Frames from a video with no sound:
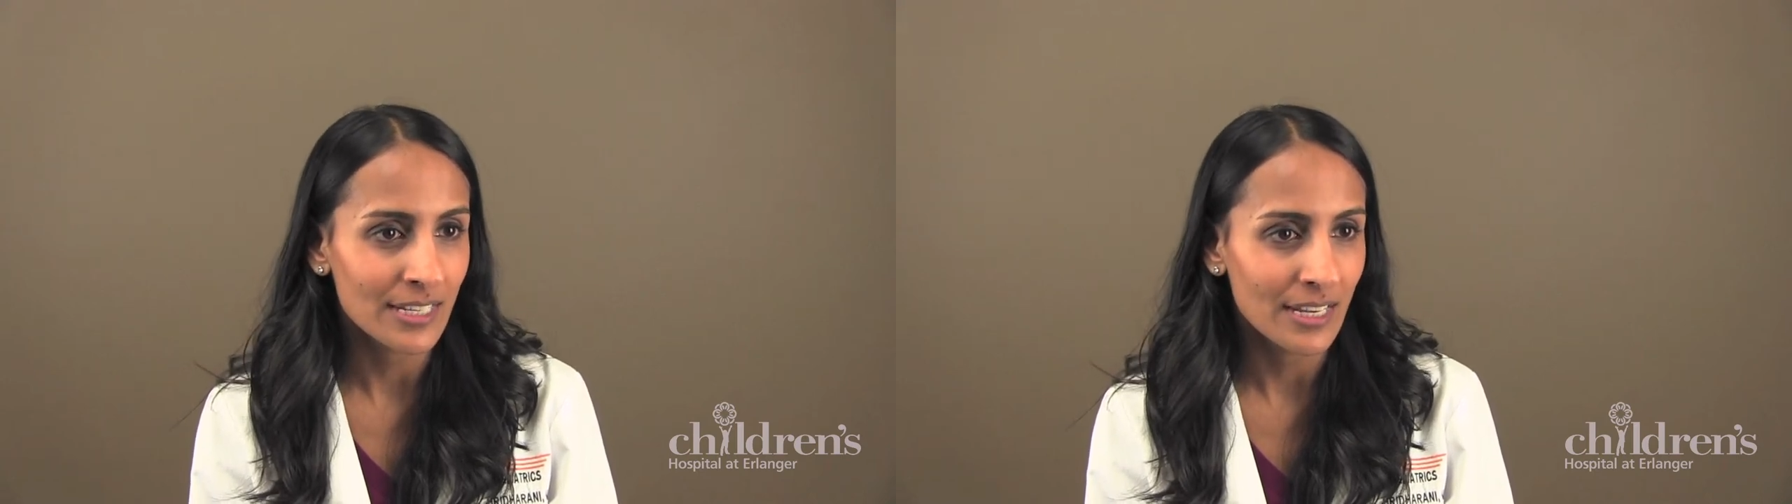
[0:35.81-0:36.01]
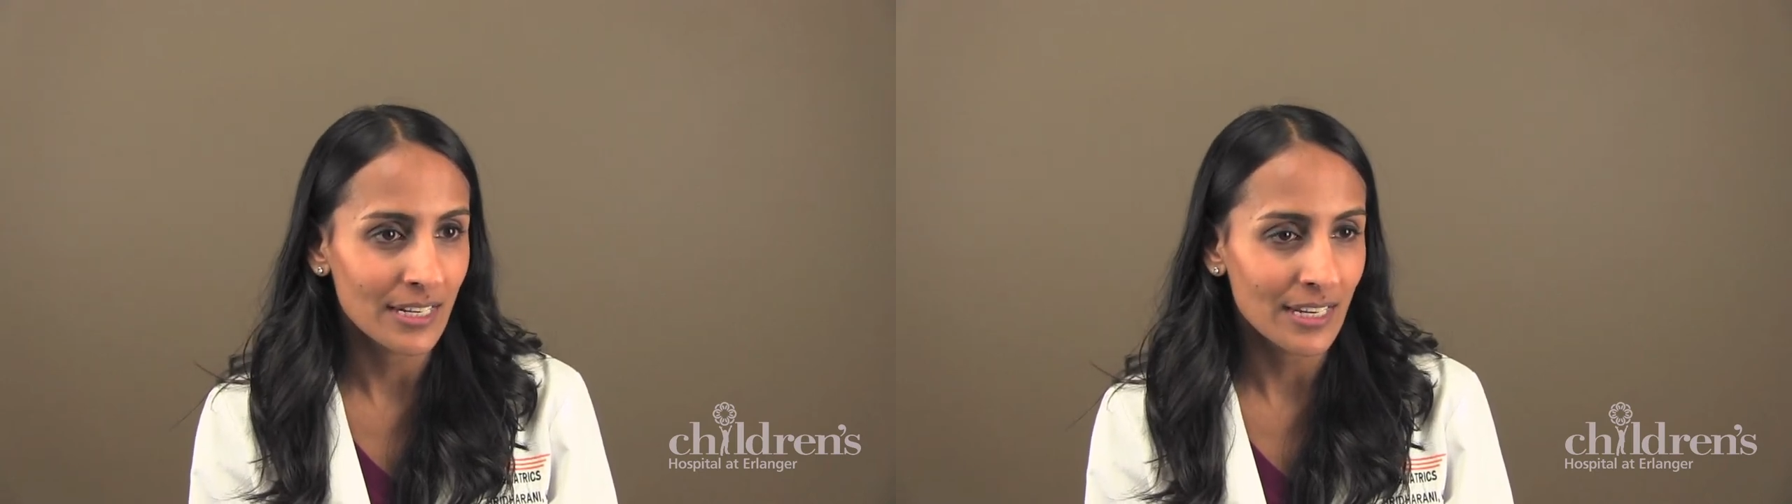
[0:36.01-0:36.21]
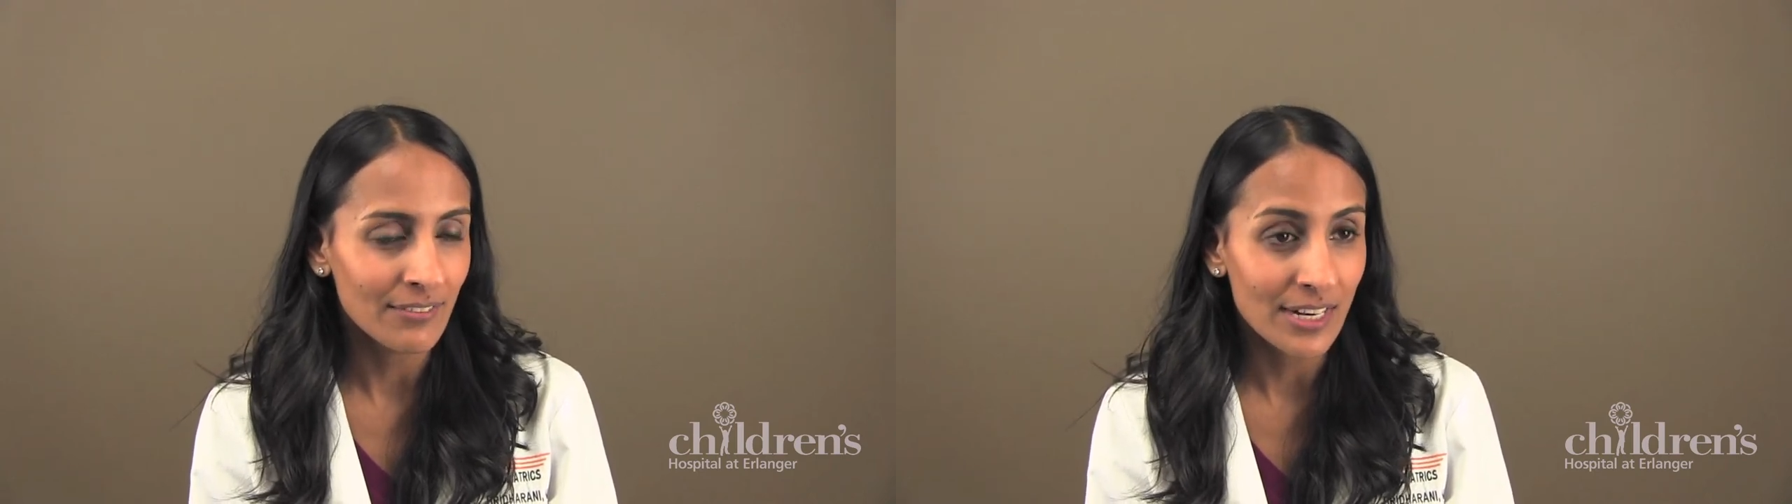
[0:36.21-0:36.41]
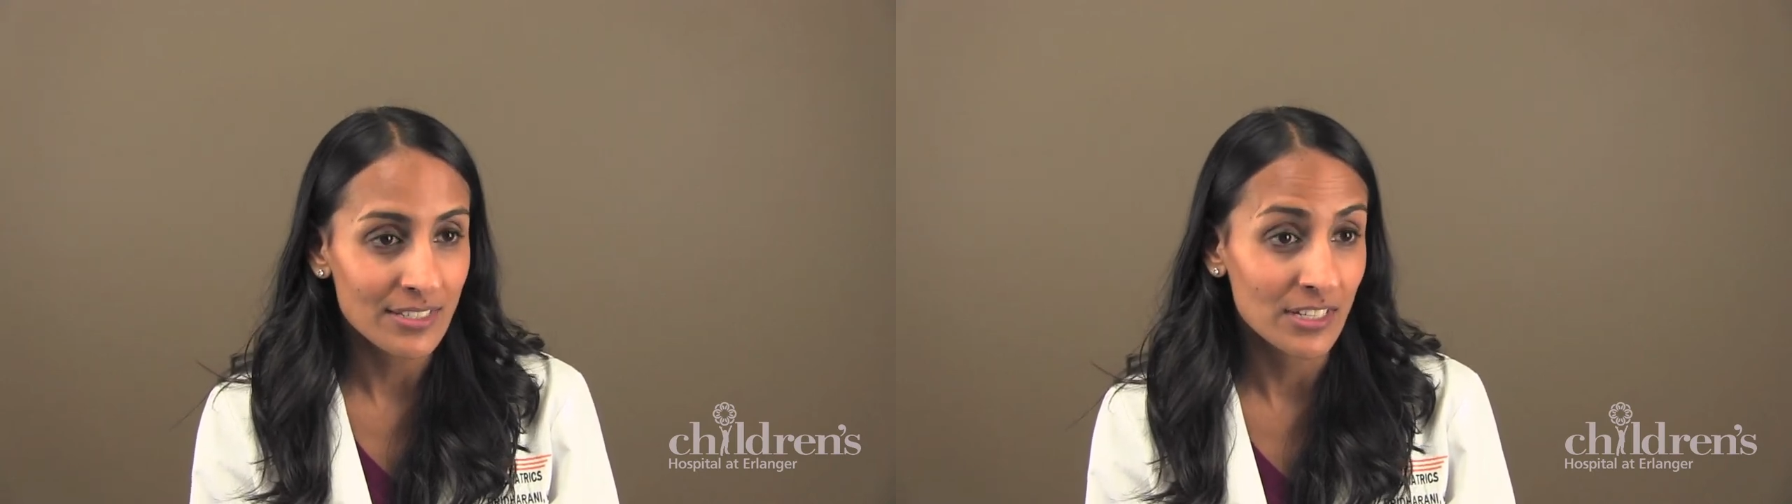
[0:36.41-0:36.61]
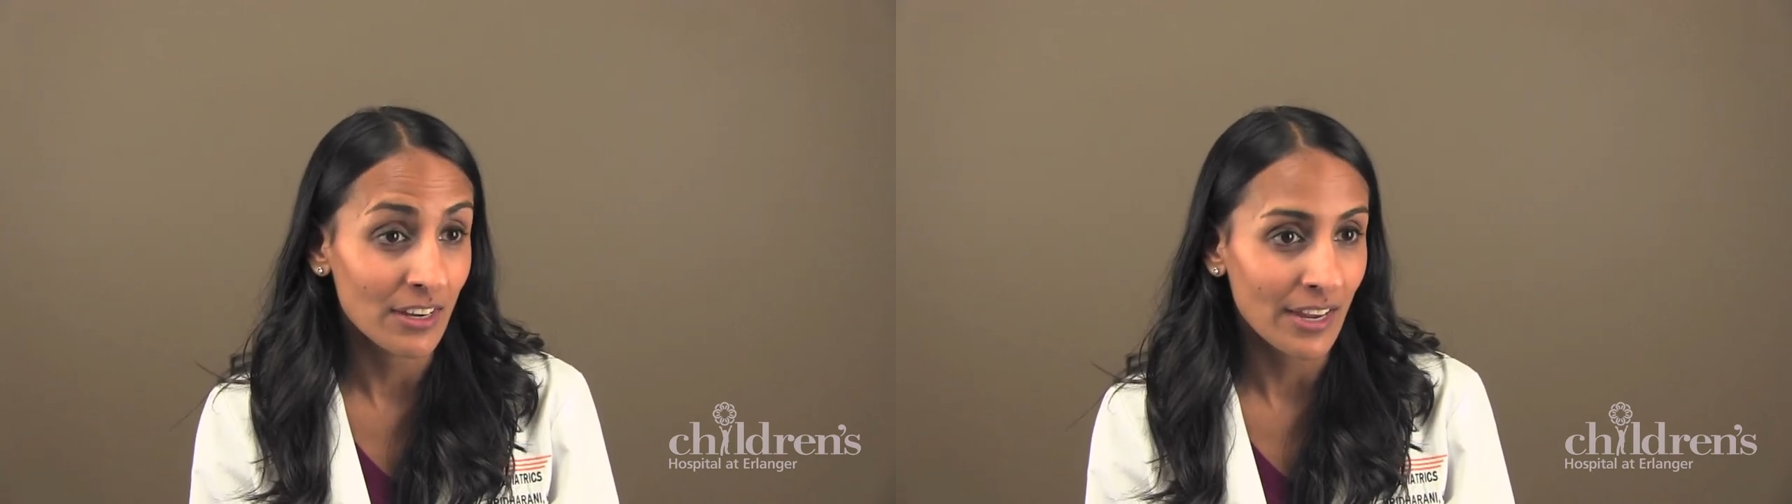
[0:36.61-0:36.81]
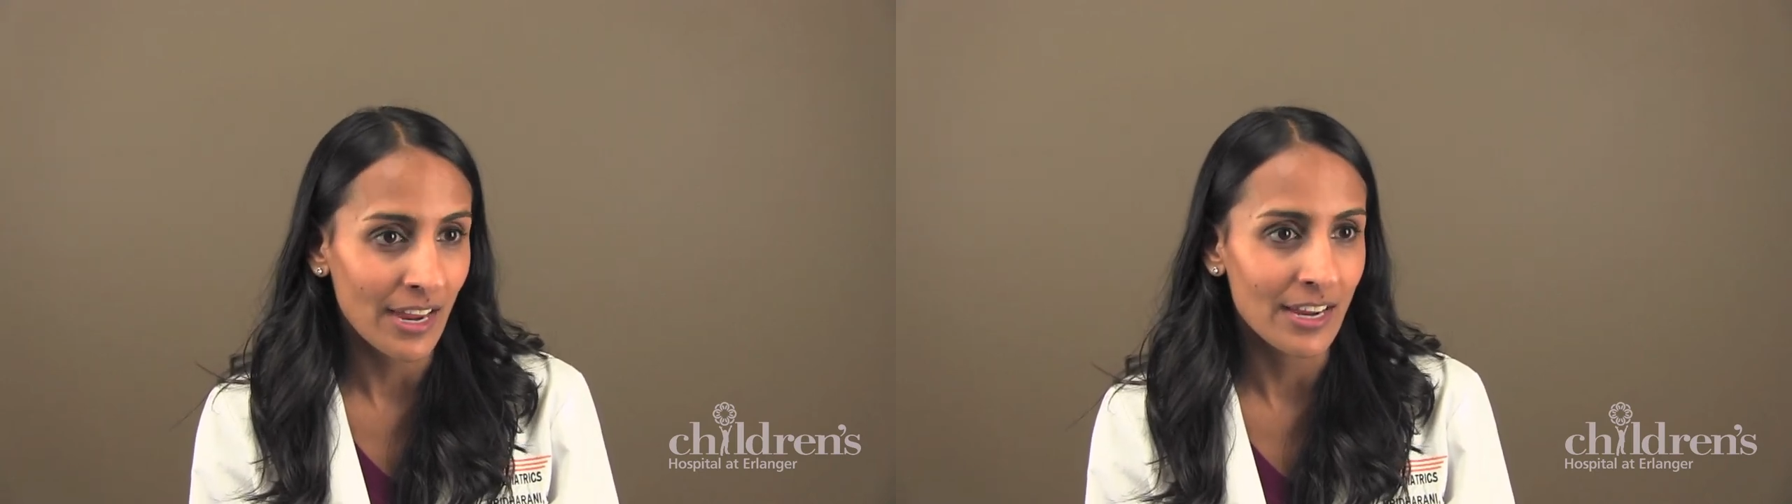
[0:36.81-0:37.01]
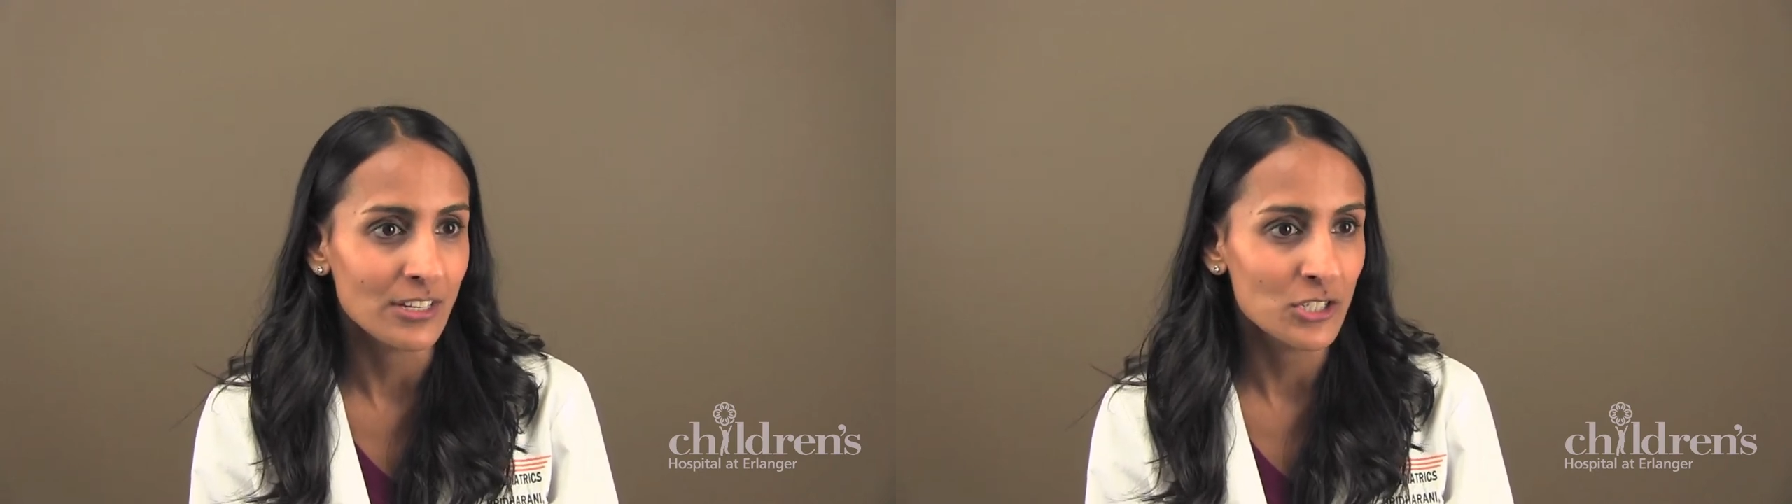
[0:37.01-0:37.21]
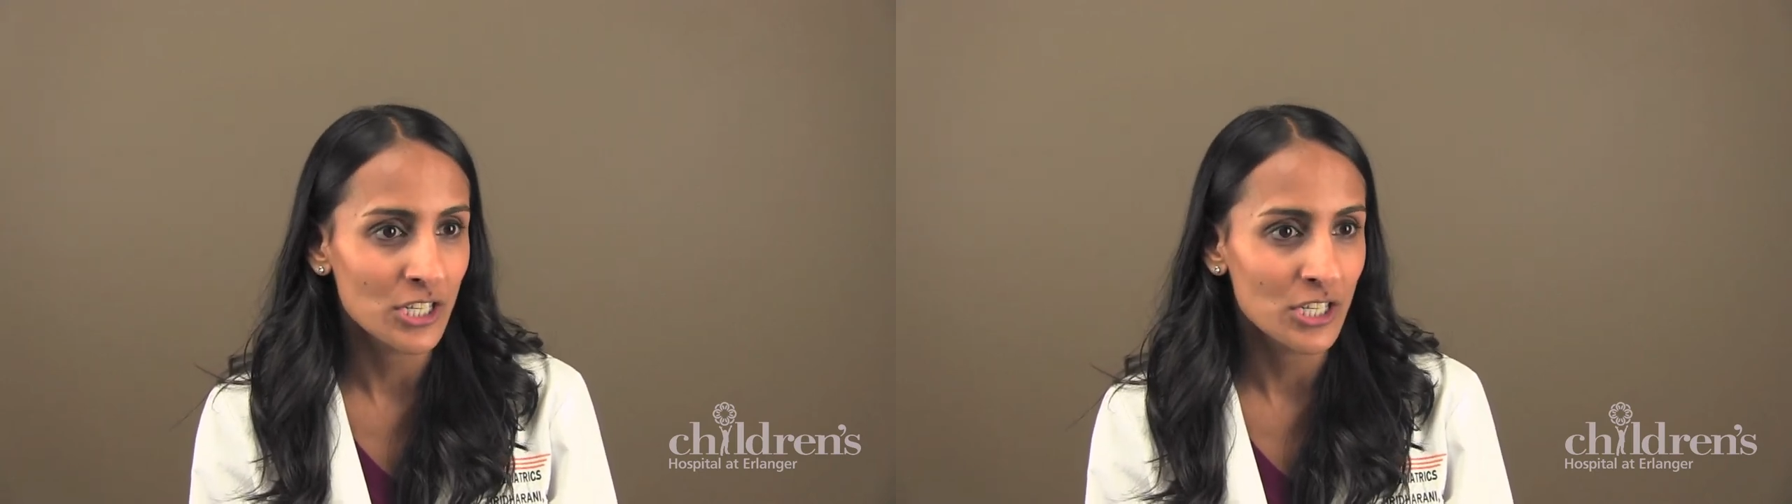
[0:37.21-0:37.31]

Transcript: And even as a young age,